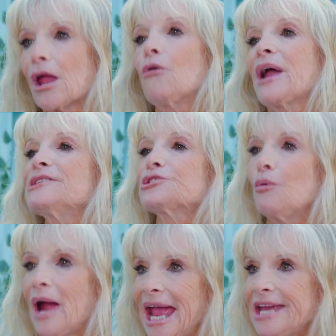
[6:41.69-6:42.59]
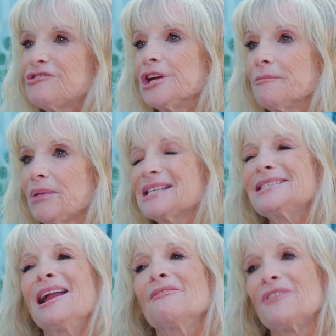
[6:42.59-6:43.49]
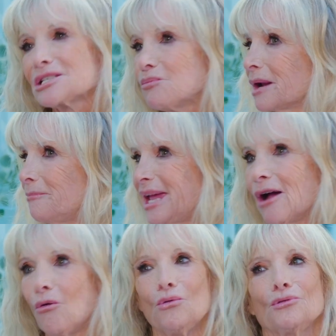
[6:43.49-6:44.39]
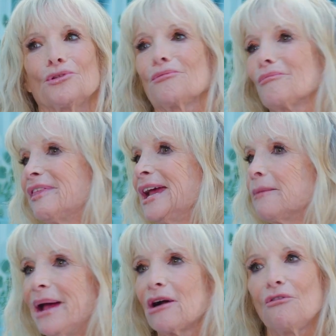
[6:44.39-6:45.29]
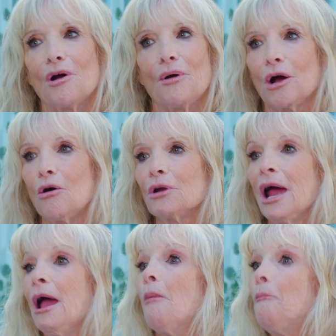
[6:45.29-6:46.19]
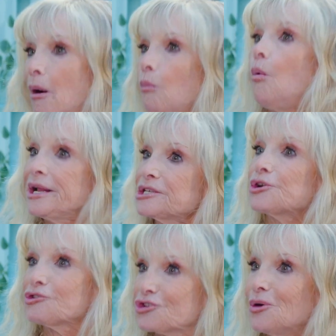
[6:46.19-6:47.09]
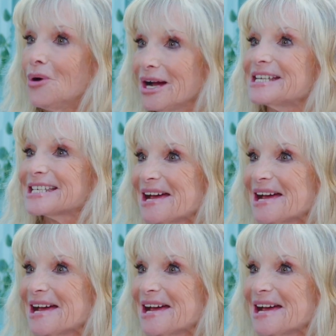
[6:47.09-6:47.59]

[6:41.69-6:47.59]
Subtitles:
Okay, so aging in place, none of us want to be old or think about growing old. But what is our choice?